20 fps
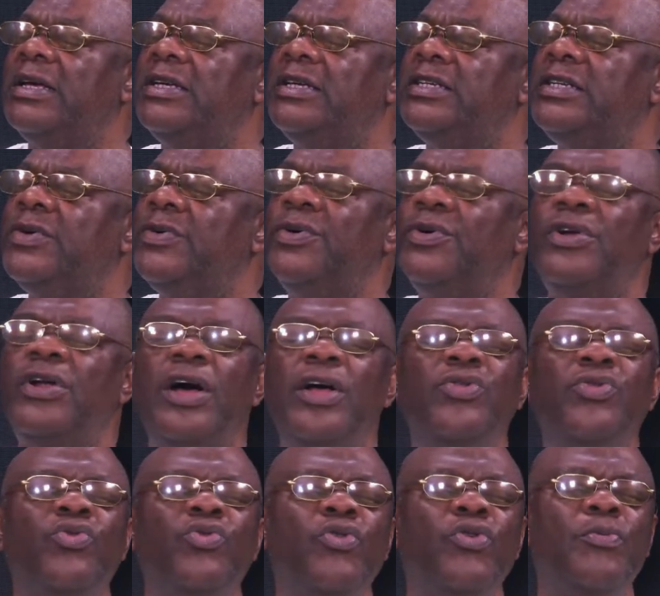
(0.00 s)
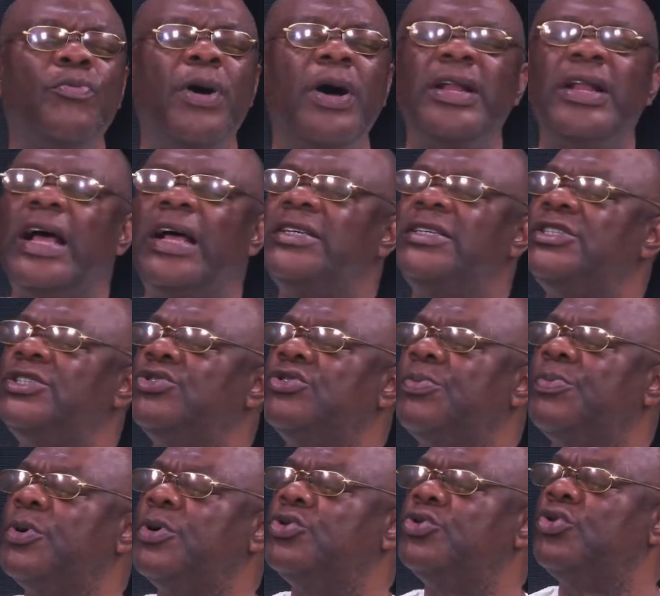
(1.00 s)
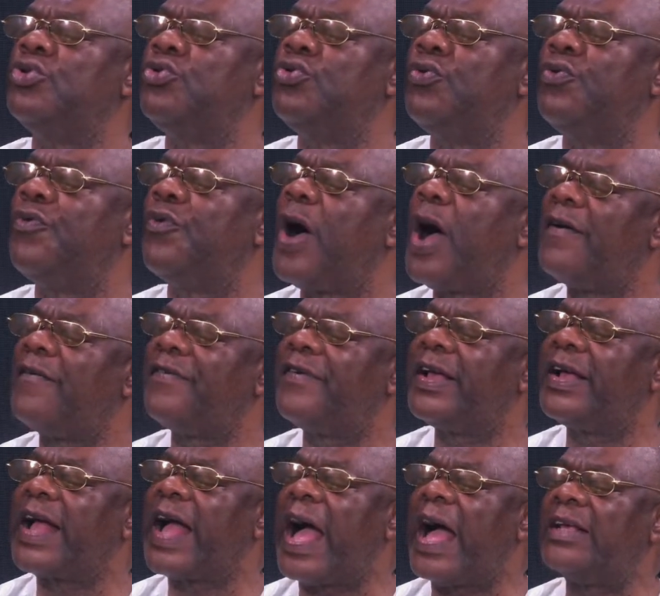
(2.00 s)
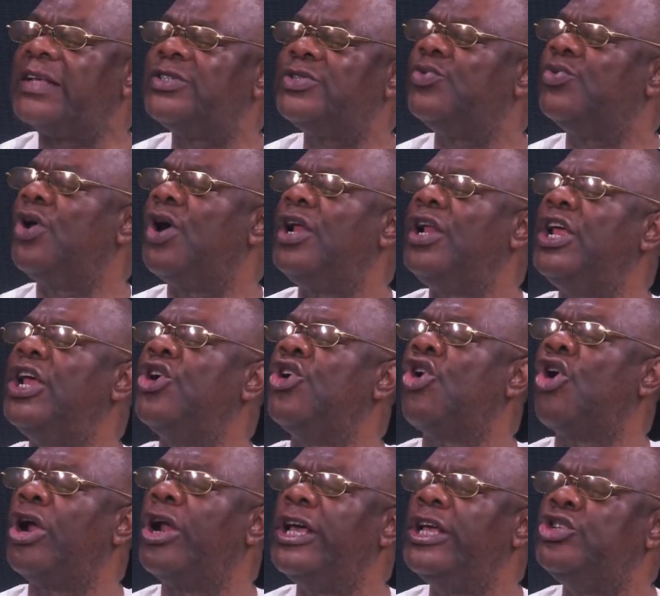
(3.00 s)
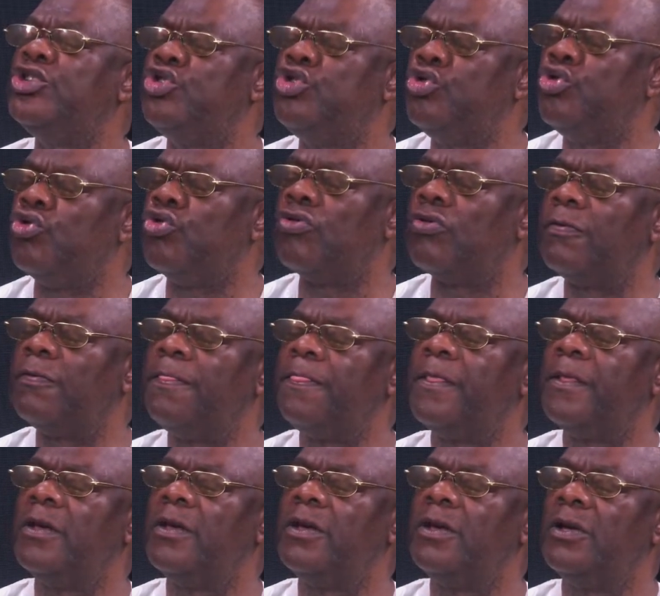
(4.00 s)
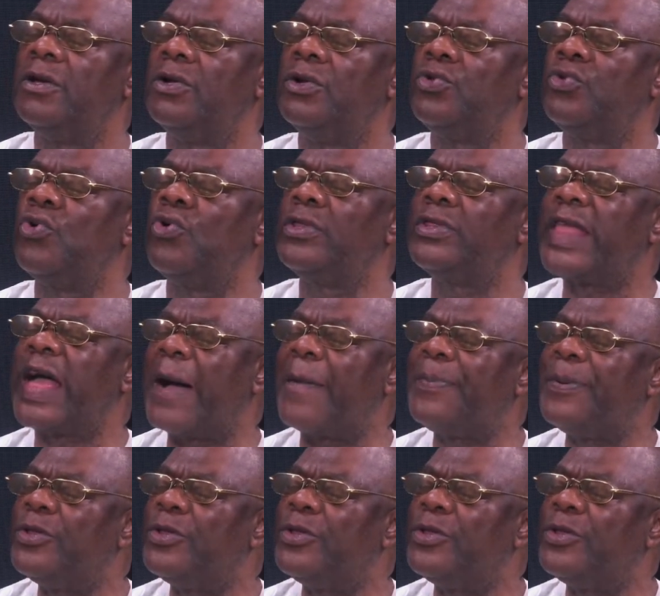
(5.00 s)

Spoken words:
She will not do more than she's supposed to do for Africa. She will only encourage you to tap